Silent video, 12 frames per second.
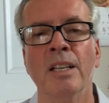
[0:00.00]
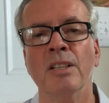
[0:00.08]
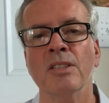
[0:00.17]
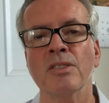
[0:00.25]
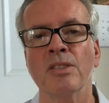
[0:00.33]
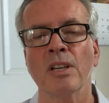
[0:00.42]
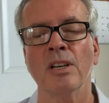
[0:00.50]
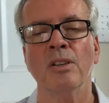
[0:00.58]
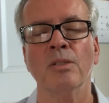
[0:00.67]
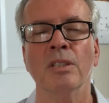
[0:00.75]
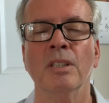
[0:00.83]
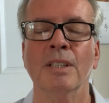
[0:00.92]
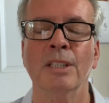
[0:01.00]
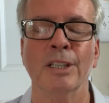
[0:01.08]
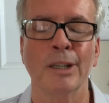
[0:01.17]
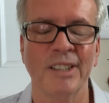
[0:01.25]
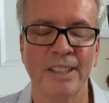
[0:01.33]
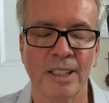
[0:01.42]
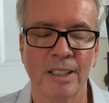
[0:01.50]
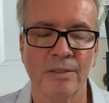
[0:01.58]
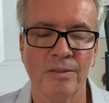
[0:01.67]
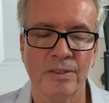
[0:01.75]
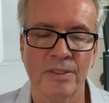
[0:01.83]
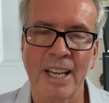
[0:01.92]
So
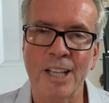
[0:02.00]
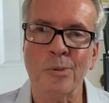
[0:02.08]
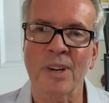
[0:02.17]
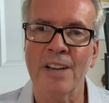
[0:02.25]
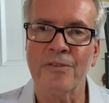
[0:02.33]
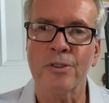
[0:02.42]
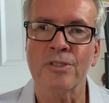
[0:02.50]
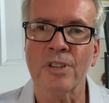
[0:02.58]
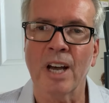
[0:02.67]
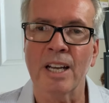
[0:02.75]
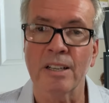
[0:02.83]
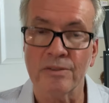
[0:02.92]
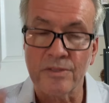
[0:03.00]
Um, that's what I first thought of.